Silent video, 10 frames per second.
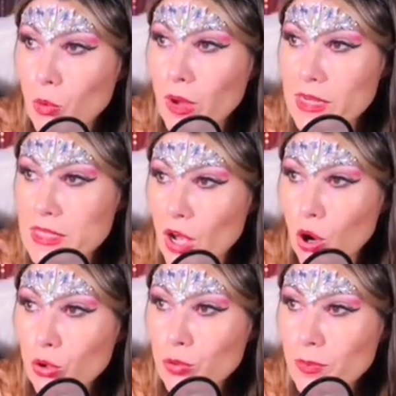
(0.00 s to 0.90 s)
One is the
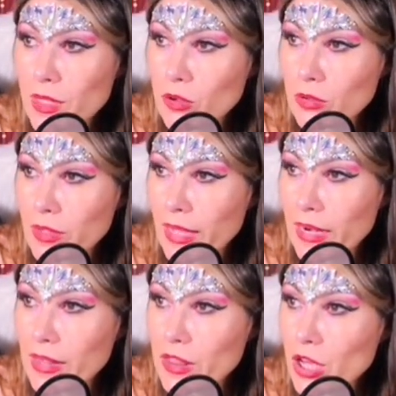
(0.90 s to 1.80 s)
oatmeal
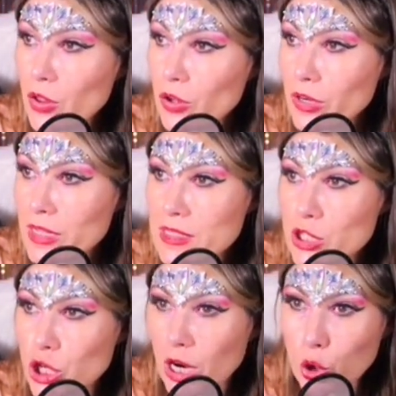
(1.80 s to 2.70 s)
and the other is the
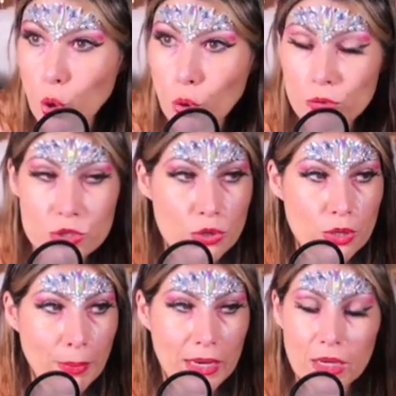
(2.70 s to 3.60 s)
charcoal. So
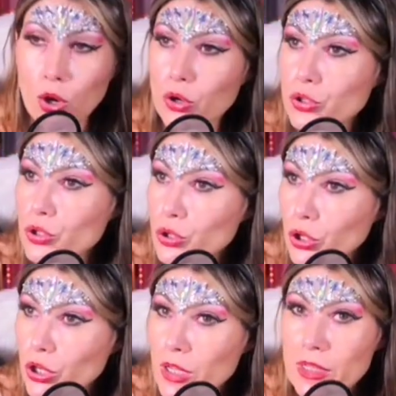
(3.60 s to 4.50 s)
depending on
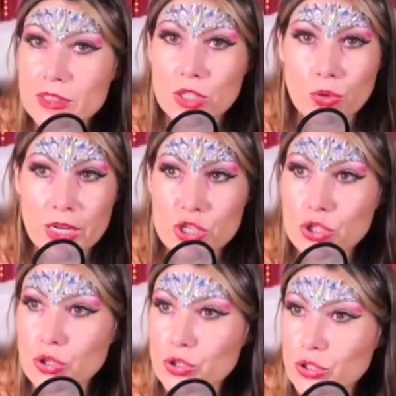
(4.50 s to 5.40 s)
your
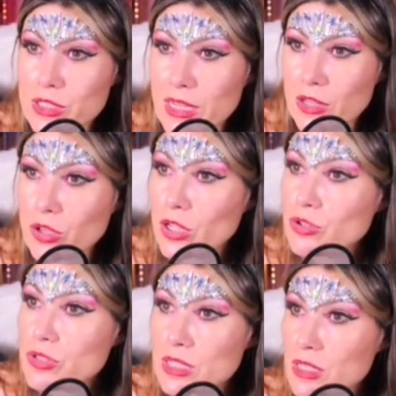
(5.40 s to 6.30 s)
decoration, on your design, you can
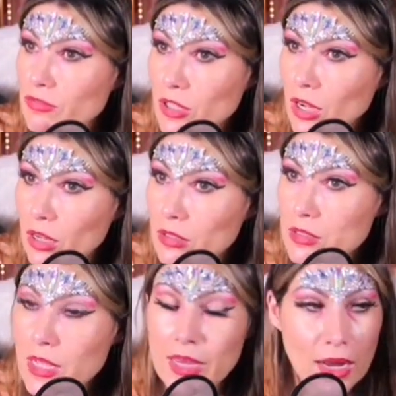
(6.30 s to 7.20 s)
use these different
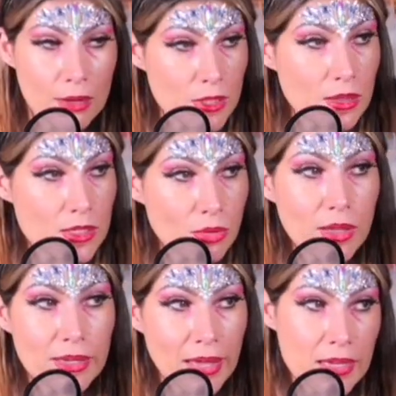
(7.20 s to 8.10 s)
colors. Comes in this
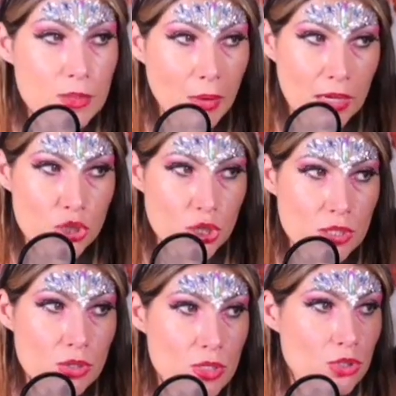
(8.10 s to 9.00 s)
really nice packaging.
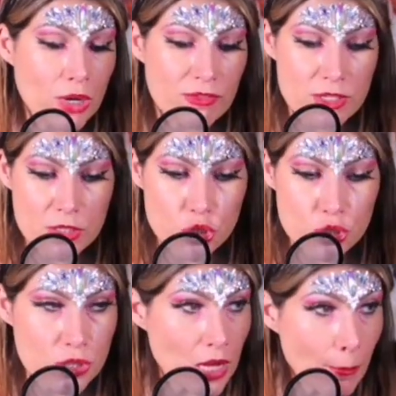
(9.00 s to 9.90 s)
So it's a draft
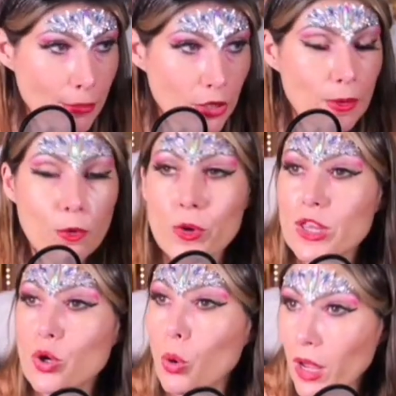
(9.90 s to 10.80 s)
stopper
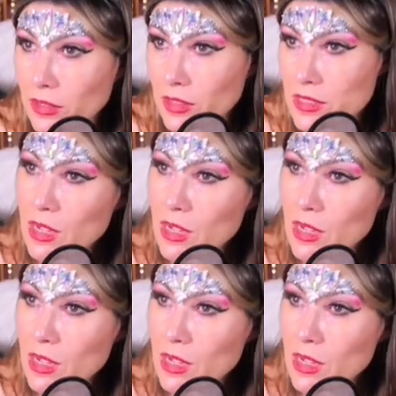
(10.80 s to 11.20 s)
with quality.